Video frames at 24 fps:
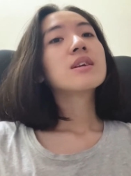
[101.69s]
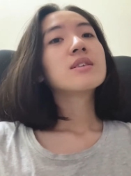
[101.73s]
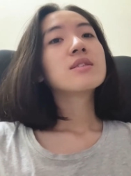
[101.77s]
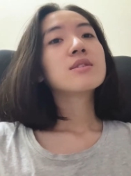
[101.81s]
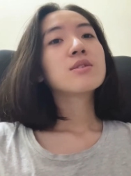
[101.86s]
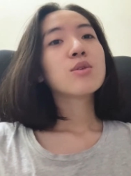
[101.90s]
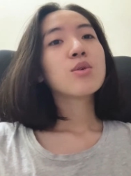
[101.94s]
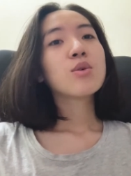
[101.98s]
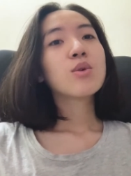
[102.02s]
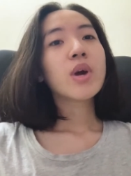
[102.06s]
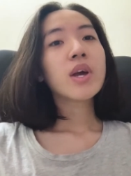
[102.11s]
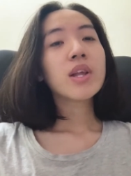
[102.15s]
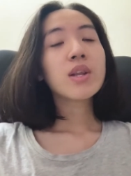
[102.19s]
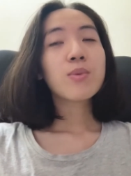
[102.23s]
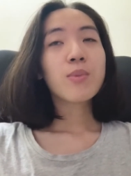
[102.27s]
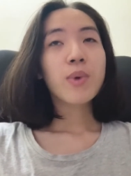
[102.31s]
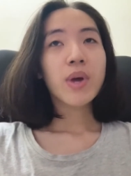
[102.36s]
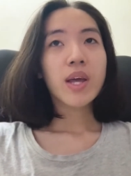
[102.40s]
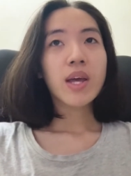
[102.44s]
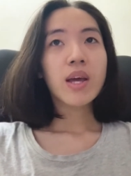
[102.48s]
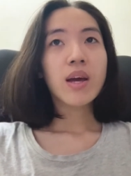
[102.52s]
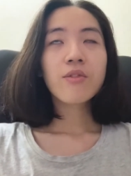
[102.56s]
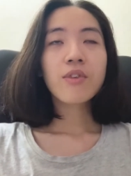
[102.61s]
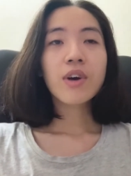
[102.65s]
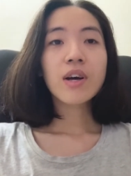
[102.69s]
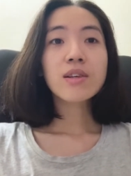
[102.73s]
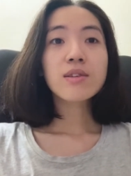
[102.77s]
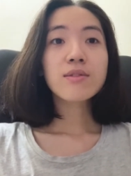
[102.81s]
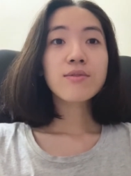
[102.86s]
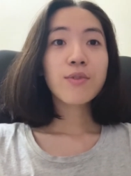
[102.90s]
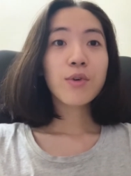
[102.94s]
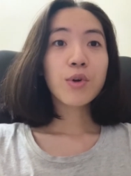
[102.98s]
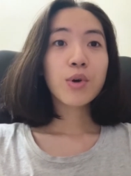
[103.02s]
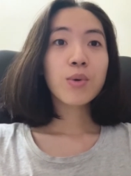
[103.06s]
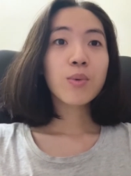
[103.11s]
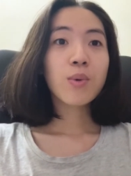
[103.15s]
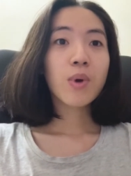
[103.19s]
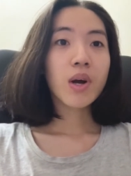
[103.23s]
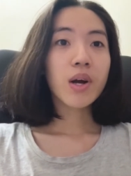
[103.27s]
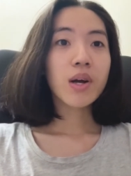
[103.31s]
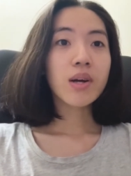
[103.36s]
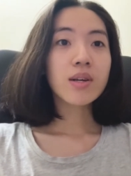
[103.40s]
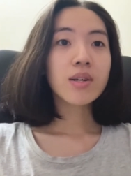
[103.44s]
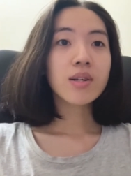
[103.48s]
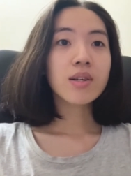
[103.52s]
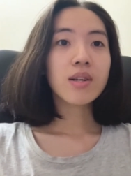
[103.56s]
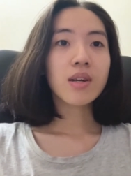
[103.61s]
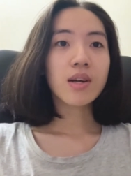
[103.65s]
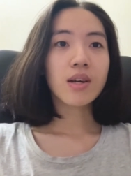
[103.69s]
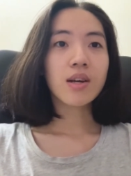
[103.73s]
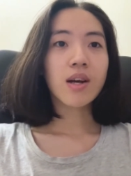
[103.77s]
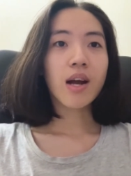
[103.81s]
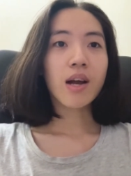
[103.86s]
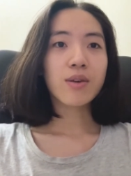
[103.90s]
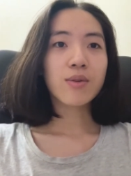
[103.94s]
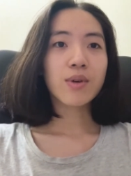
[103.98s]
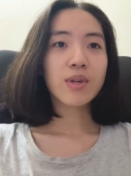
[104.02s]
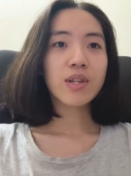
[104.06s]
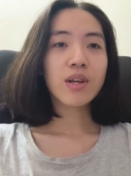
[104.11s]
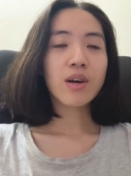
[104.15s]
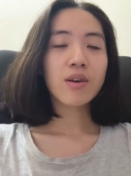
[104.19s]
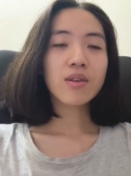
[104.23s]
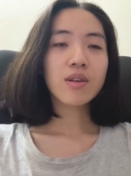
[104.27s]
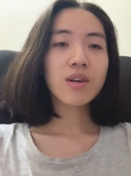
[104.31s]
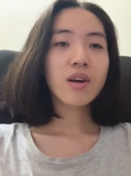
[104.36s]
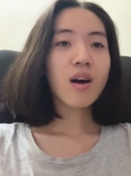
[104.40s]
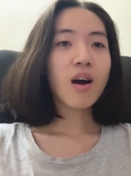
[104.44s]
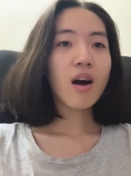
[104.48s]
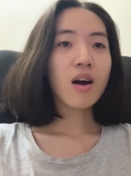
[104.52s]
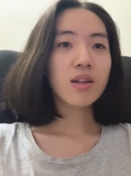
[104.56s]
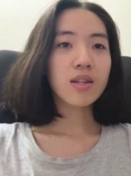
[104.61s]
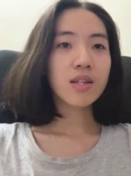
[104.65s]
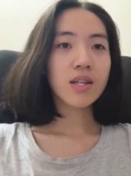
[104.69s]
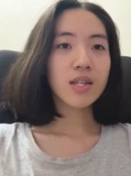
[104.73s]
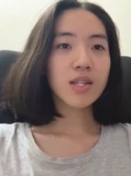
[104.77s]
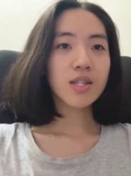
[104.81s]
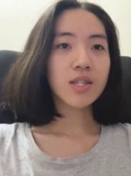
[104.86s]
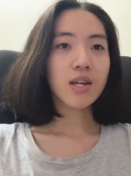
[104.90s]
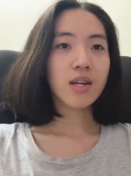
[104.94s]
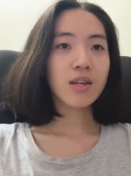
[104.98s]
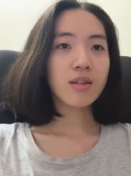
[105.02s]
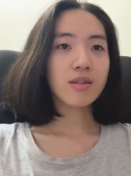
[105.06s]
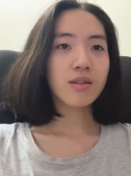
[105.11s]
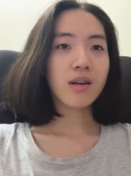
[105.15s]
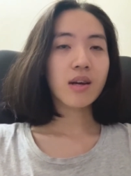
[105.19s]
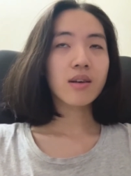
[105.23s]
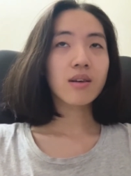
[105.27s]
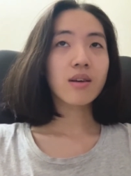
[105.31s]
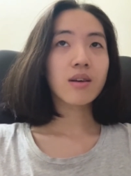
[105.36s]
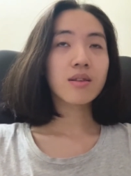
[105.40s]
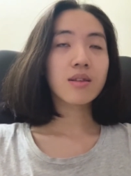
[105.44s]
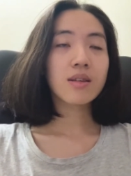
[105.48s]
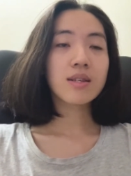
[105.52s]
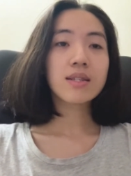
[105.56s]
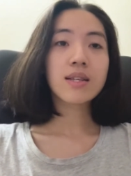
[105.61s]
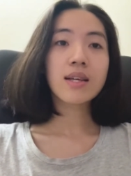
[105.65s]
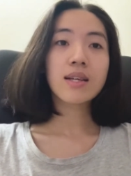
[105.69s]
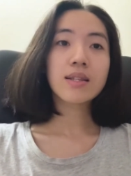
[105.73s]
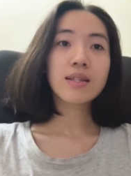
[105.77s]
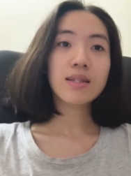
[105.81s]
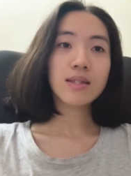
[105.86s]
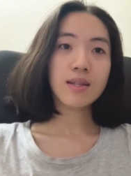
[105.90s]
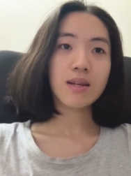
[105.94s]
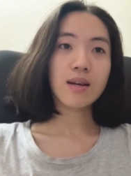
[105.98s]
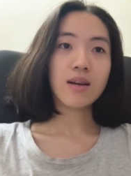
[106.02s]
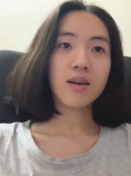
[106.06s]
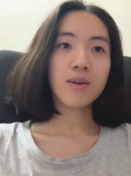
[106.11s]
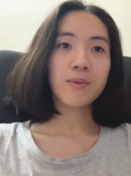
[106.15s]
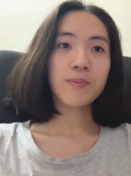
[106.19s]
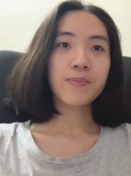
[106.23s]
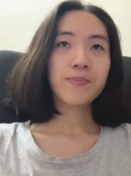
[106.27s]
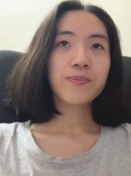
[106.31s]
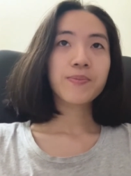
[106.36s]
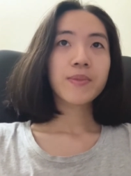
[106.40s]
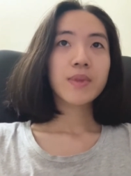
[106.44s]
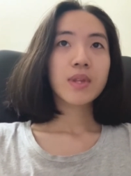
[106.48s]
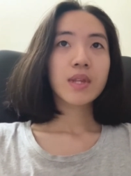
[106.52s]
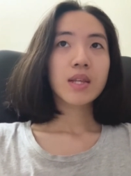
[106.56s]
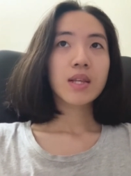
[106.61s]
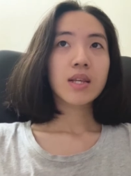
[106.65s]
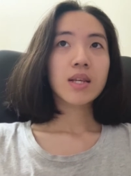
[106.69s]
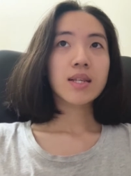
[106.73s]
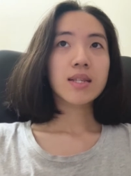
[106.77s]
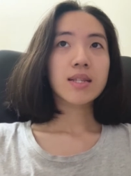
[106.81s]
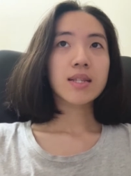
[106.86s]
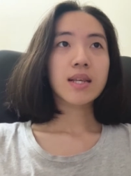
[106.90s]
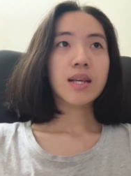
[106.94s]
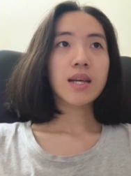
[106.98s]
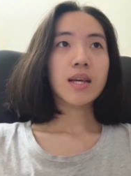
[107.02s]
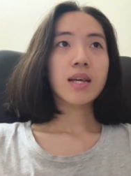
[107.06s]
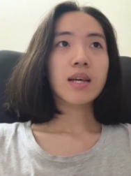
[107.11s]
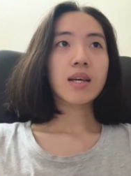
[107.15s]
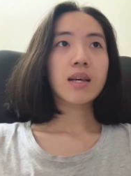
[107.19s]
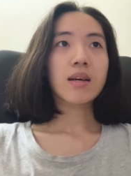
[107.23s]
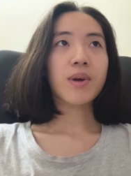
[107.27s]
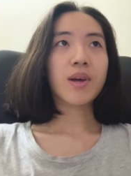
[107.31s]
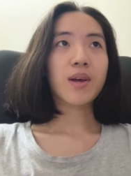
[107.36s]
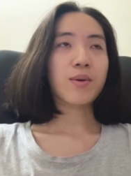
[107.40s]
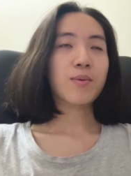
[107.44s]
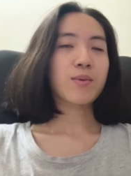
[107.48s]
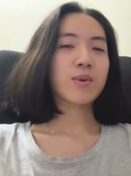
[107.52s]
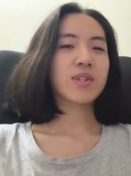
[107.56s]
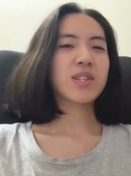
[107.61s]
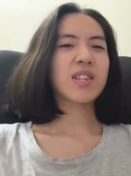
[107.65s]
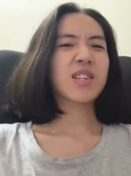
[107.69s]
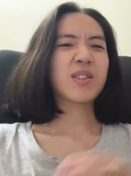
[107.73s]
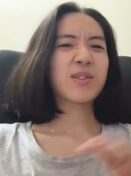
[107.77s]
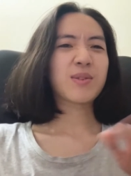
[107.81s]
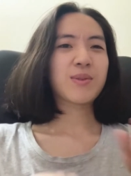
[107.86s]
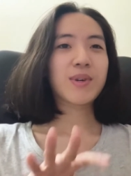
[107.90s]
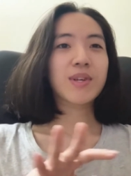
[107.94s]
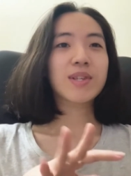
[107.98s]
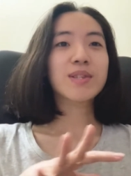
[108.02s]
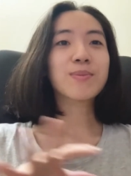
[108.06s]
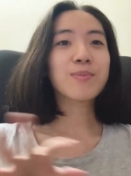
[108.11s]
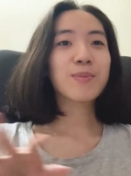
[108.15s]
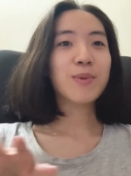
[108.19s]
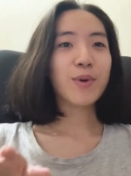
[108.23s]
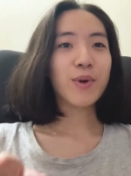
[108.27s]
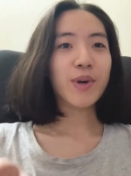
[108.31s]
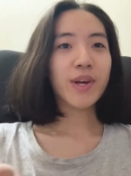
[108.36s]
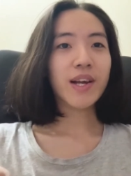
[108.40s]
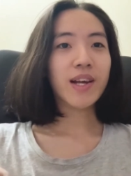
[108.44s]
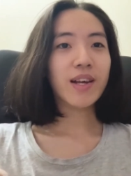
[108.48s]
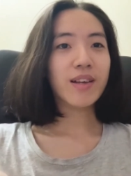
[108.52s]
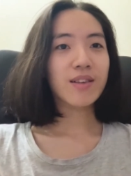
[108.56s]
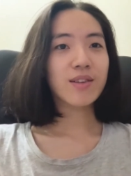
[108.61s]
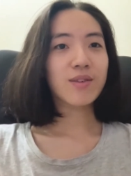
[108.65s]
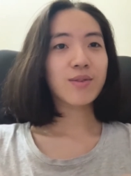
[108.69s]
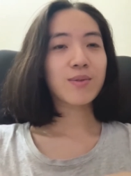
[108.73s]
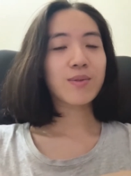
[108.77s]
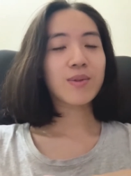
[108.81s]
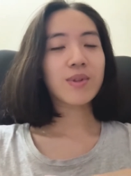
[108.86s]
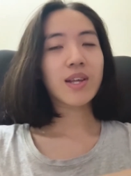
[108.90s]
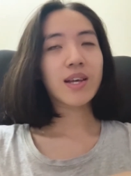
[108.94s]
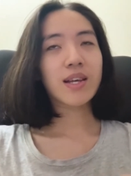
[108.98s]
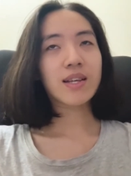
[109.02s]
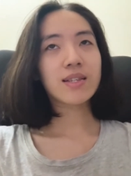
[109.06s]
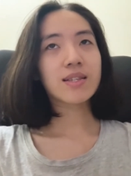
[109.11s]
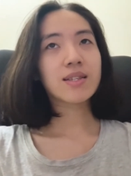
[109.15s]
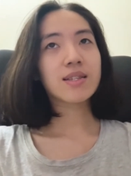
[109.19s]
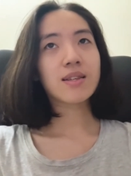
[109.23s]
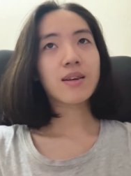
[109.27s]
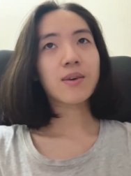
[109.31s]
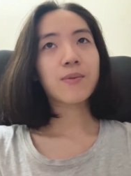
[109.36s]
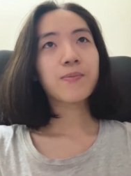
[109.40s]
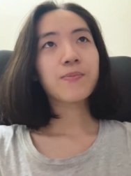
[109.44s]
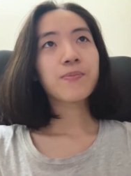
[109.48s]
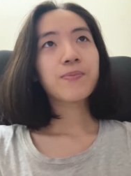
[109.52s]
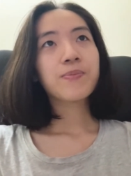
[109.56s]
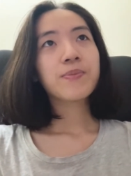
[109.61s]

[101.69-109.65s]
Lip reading: So, anyway, fast forward, nag-graduate na ako ng college, I tried other scents na. Kasi I was into exploring new things na.